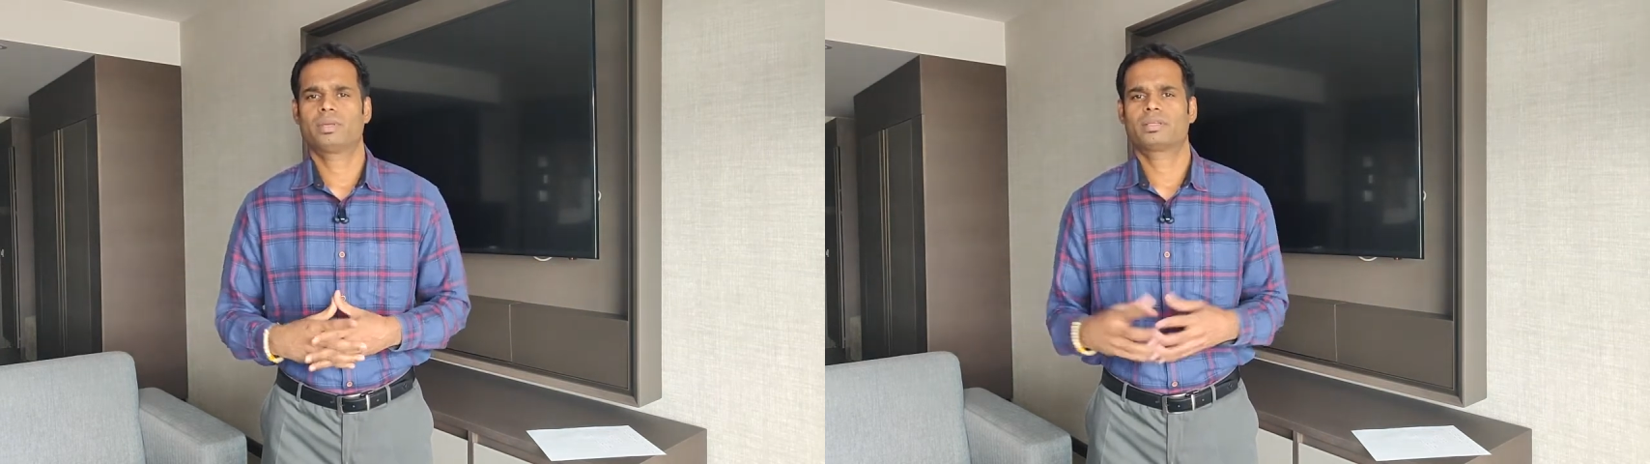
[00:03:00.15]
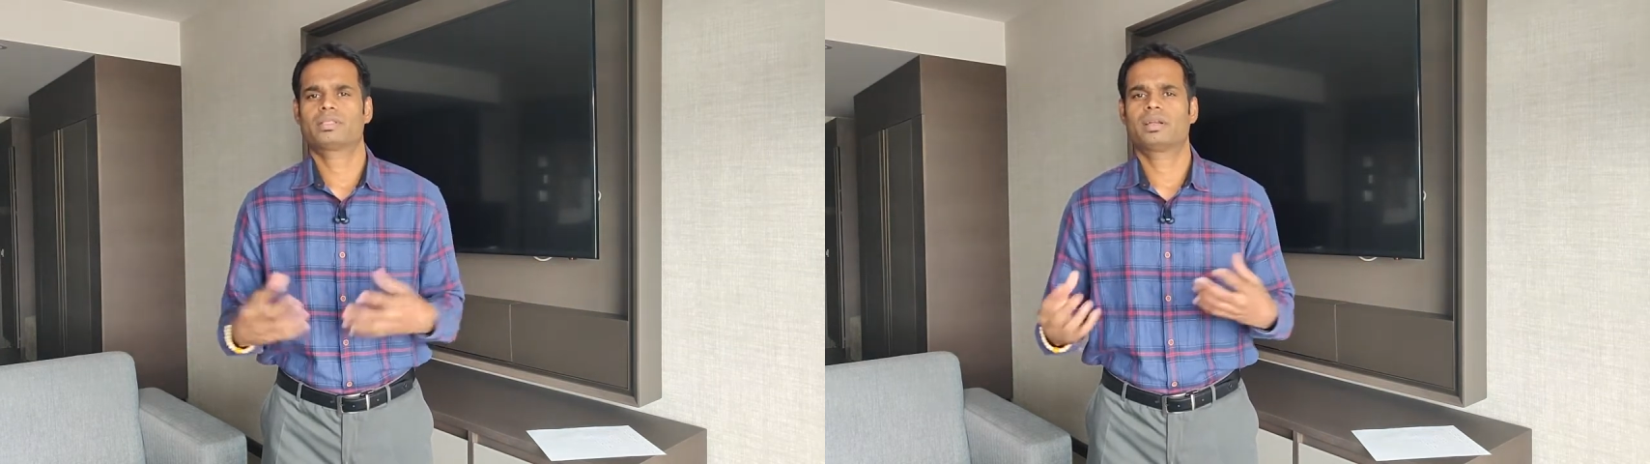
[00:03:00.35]

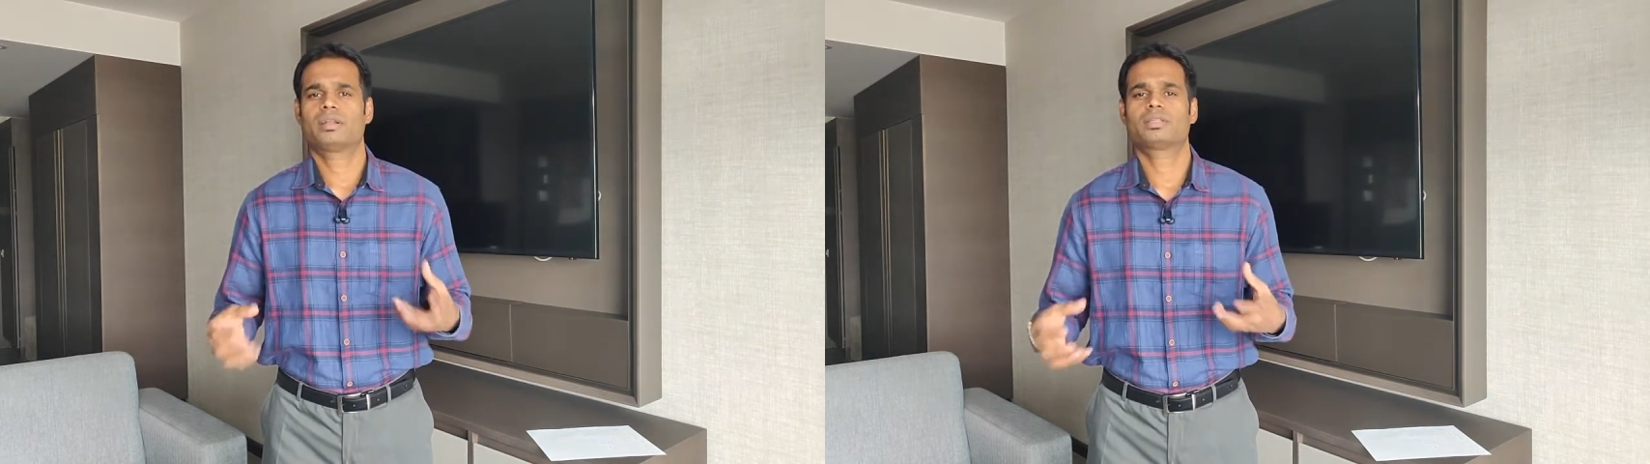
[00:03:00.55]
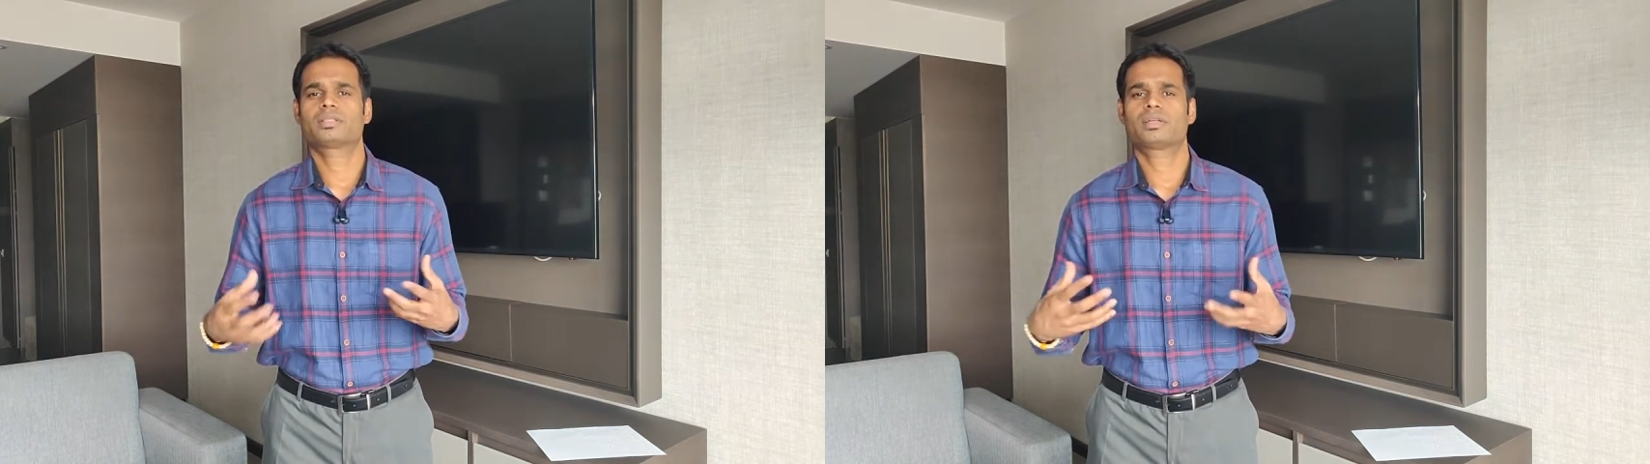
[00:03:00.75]
Because
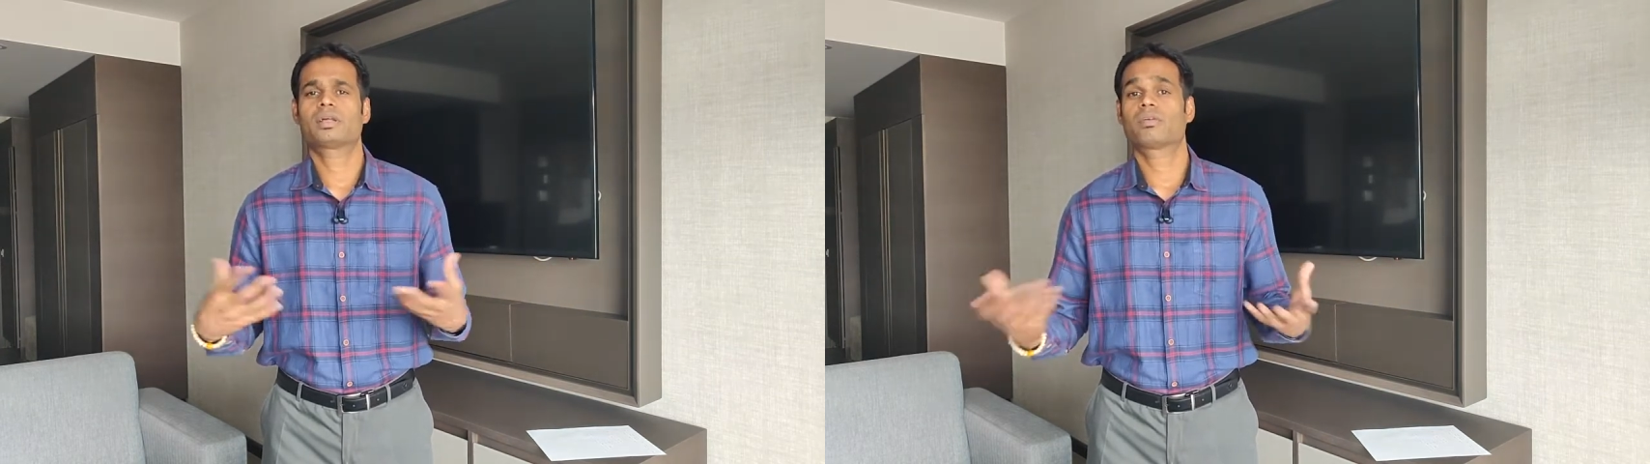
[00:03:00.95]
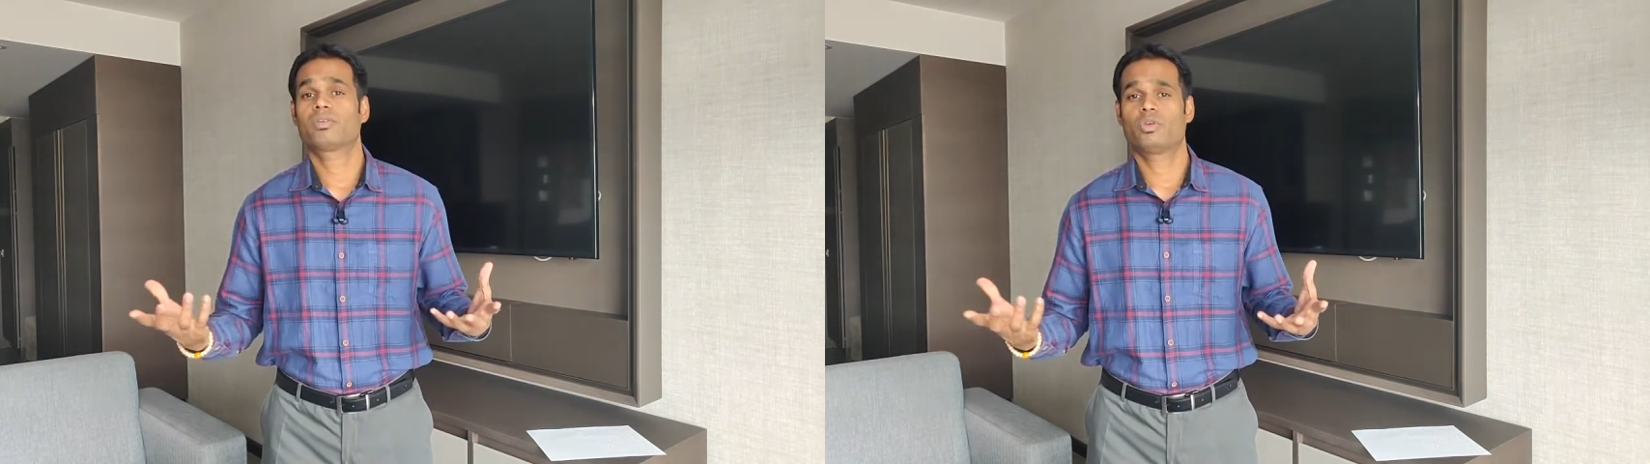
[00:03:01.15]
that's not
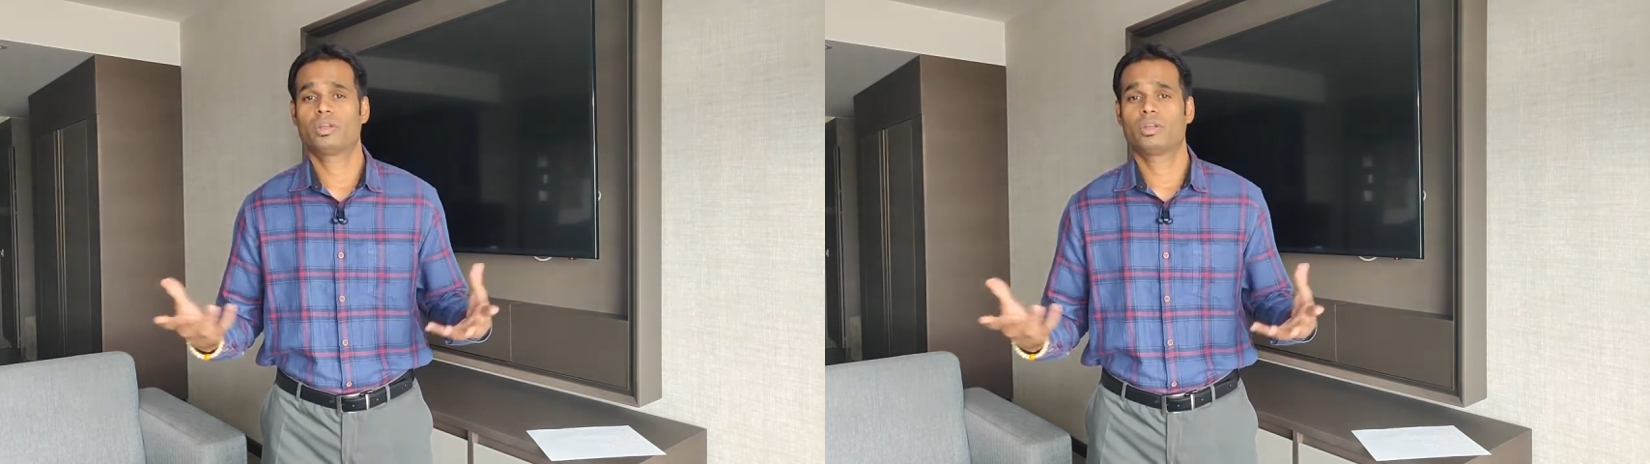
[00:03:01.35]
giving you